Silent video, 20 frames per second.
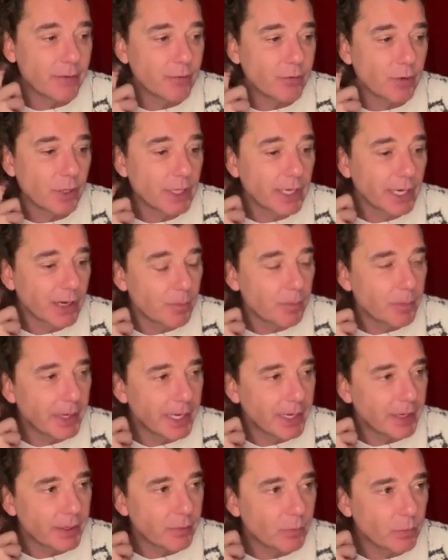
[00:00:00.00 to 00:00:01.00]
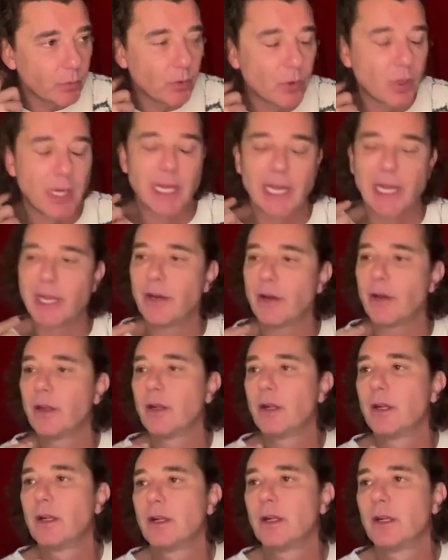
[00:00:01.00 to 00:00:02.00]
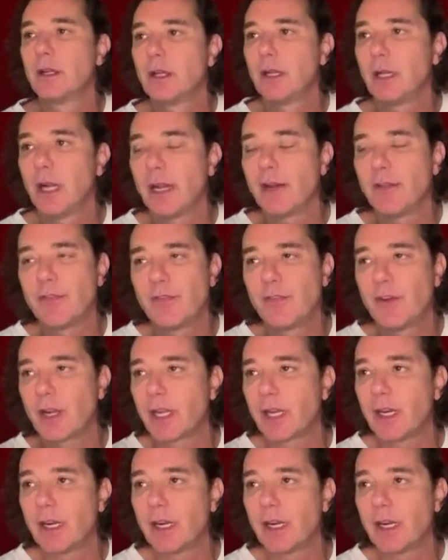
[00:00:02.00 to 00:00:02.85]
for a little bit, and I fucking